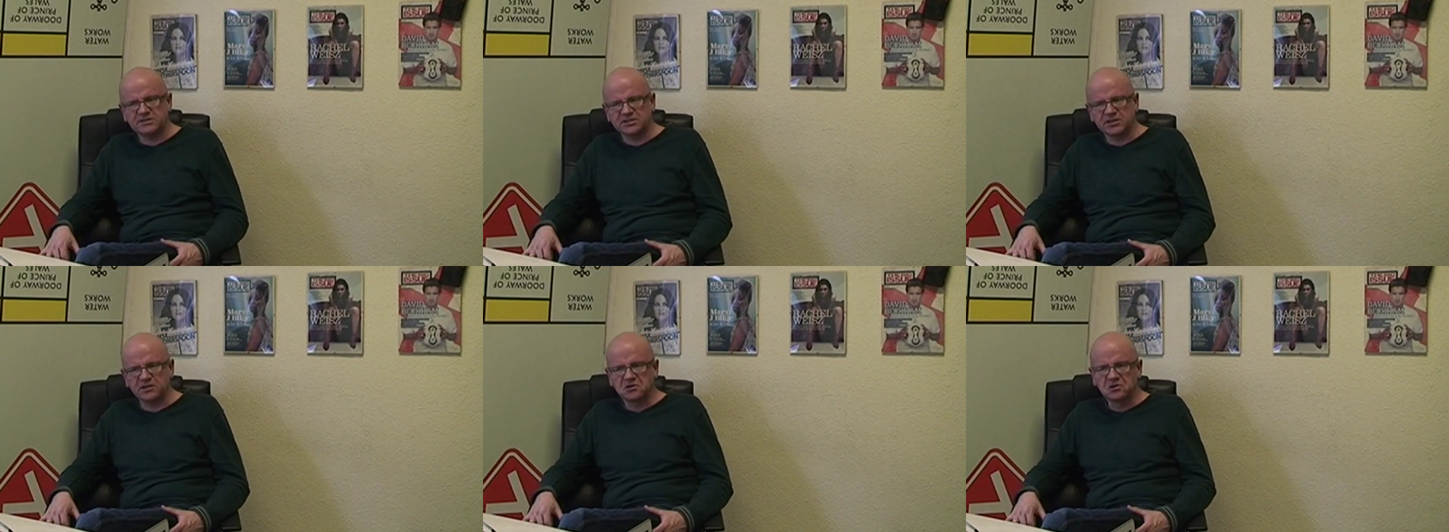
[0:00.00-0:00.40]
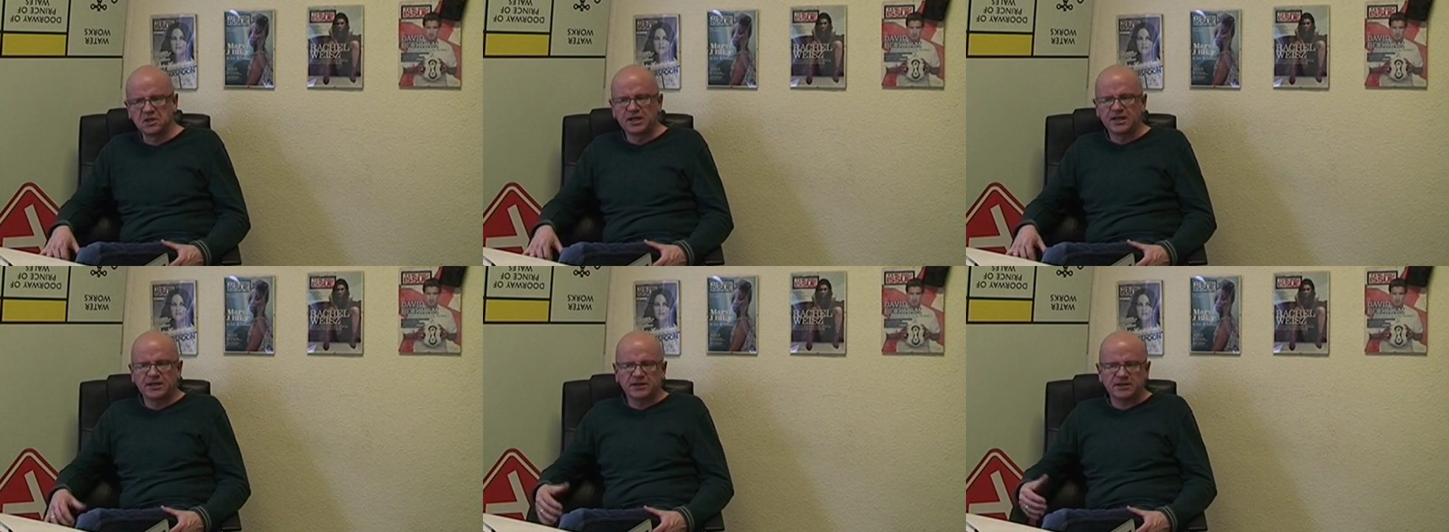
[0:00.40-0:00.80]
so
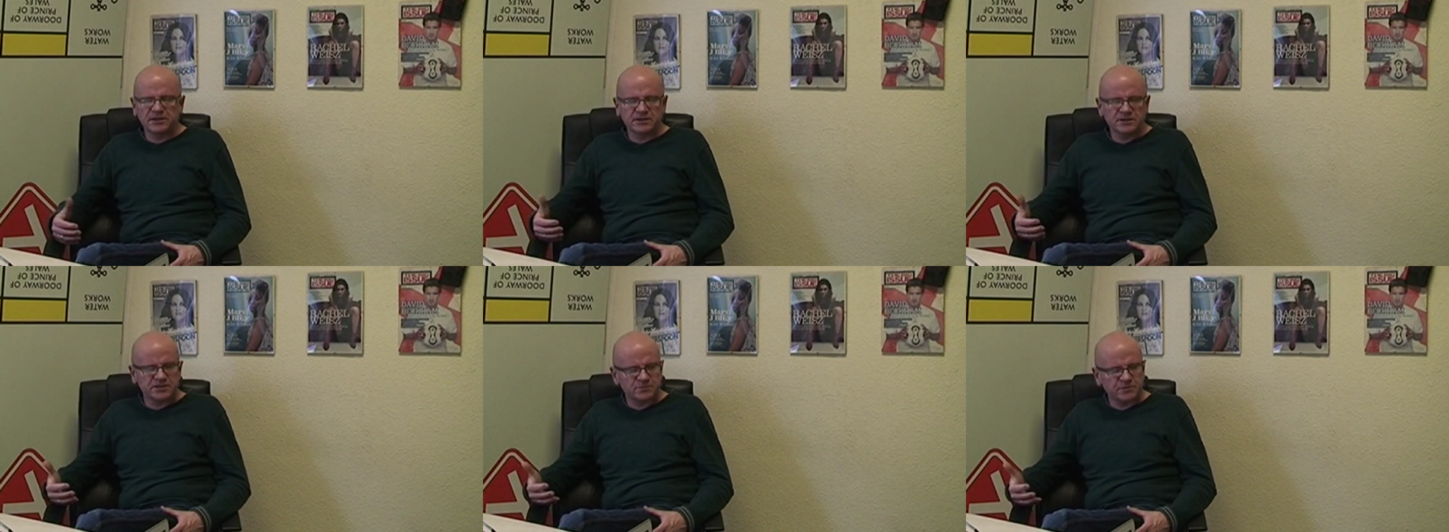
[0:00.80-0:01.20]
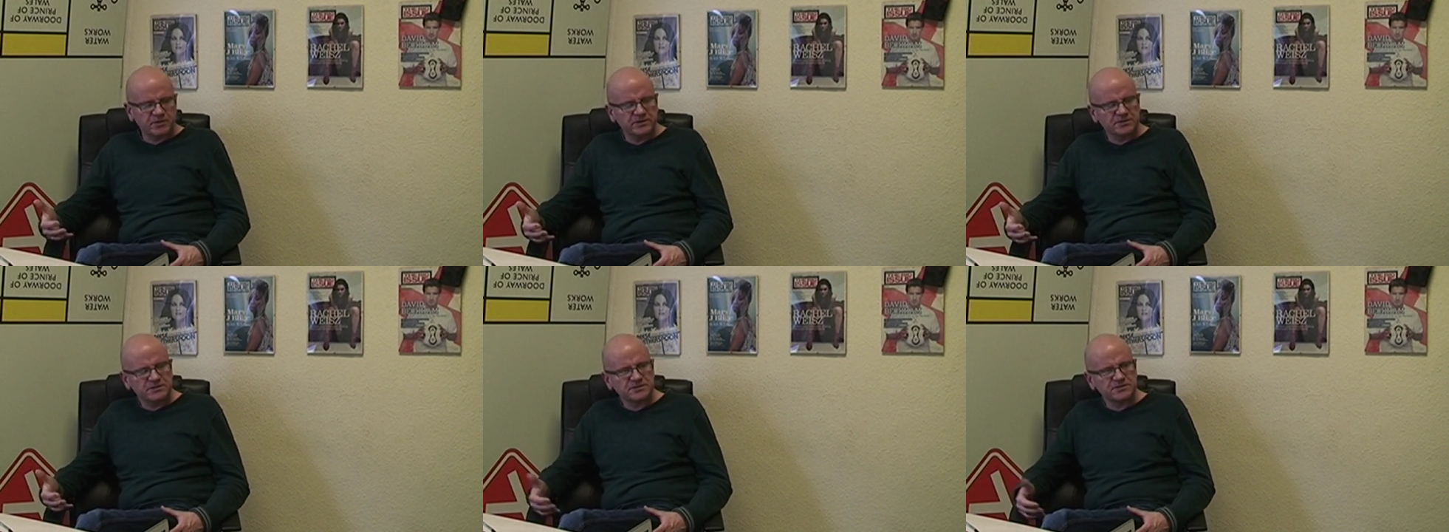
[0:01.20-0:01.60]

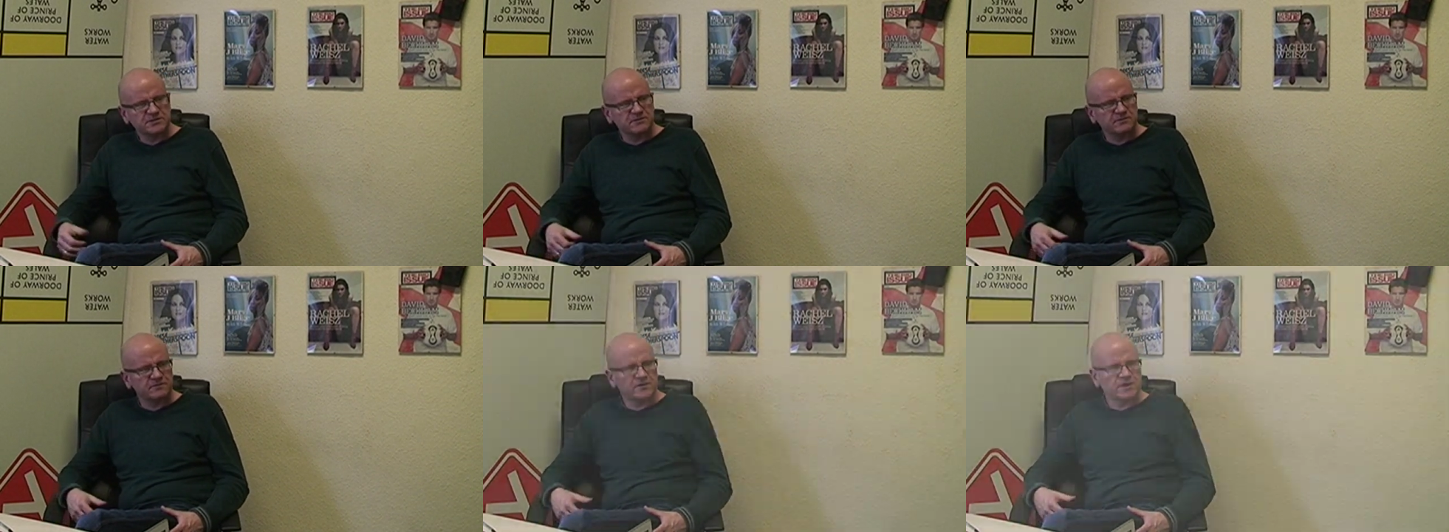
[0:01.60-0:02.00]
experiences of